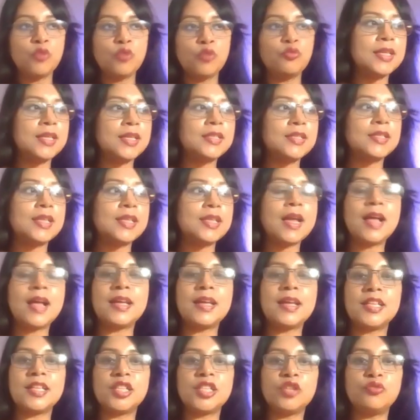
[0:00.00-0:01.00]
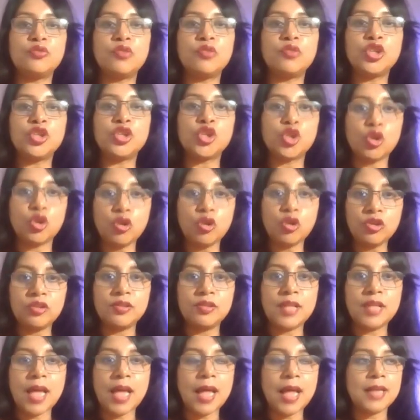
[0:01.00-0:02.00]
this AI agent will
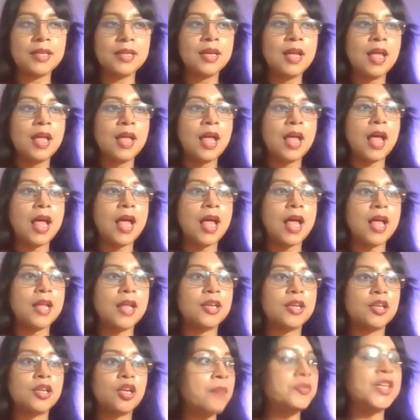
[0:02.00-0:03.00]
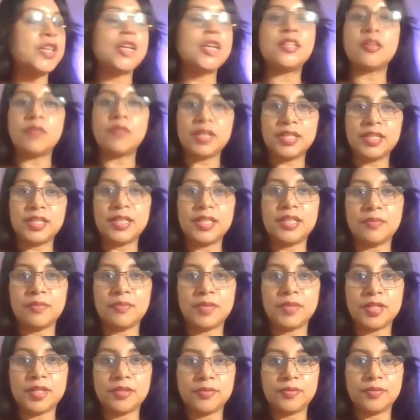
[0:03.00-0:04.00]
sort that and update our
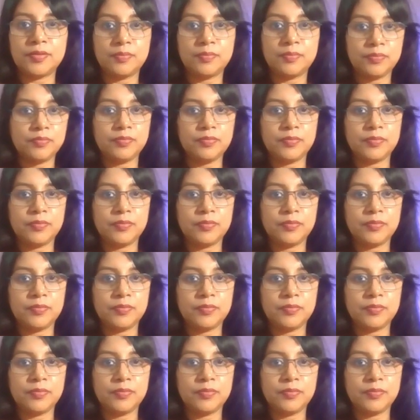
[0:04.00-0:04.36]
database.